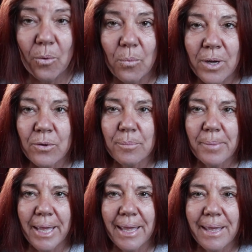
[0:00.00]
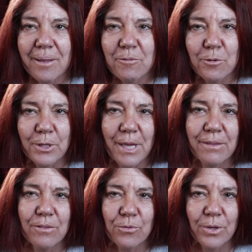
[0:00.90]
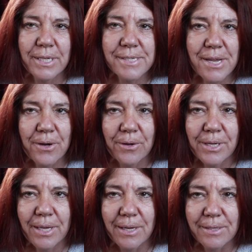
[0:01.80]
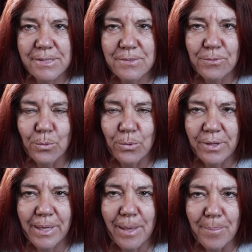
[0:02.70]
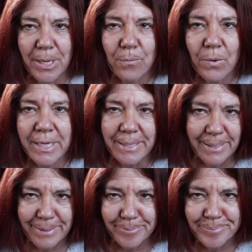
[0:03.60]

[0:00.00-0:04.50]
Welcome back for another 3 tarot cards for the coming week.